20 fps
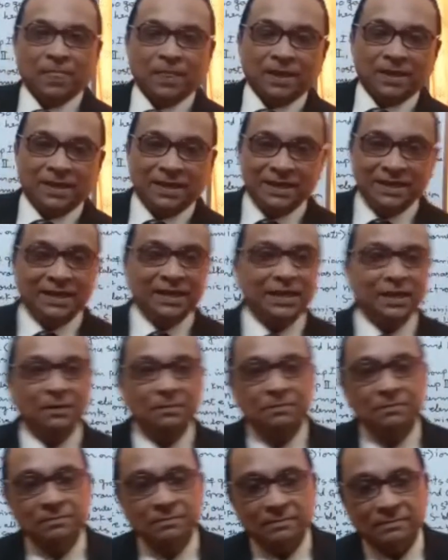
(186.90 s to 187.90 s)

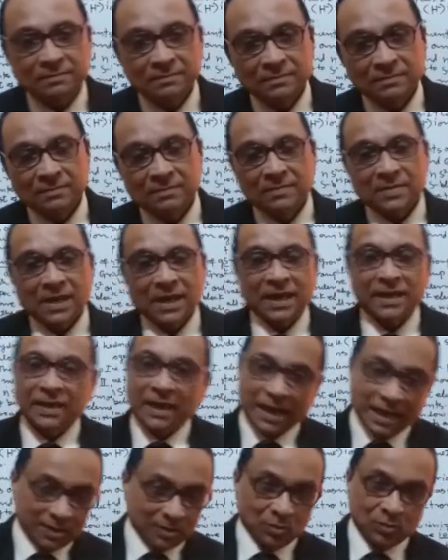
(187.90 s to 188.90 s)
helium and
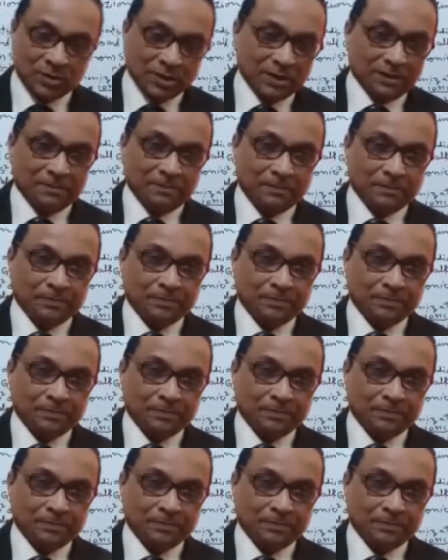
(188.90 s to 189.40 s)
hydrogen.